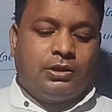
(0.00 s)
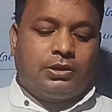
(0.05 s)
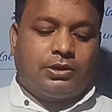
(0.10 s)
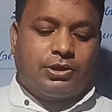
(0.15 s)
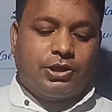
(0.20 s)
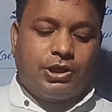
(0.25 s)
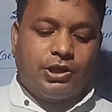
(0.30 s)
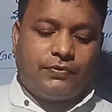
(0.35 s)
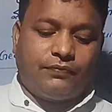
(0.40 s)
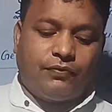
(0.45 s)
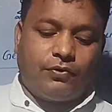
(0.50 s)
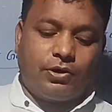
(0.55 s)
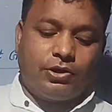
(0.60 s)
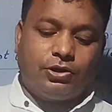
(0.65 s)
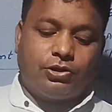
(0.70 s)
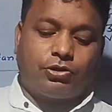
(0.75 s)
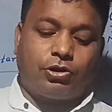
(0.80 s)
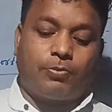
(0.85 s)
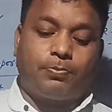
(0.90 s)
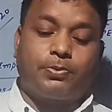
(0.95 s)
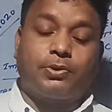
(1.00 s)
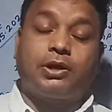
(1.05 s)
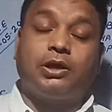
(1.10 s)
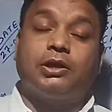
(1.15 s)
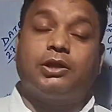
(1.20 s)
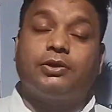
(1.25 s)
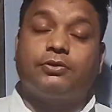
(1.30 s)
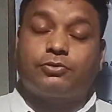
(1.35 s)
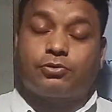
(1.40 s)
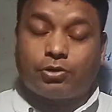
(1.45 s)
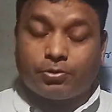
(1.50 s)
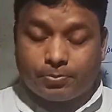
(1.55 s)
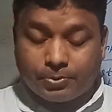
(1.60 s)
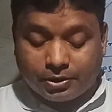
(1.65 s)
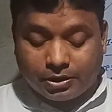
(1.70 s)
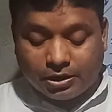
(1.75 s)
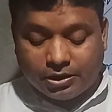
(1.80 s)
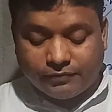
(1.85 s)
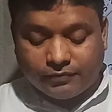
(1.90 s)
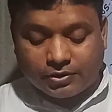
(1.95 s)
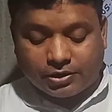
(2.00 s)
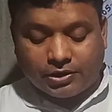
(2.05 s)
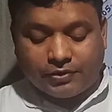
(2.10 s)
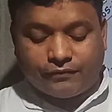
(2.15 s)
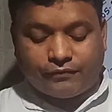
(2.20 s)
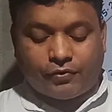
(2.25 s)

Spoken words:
Trees found in tropical evergreen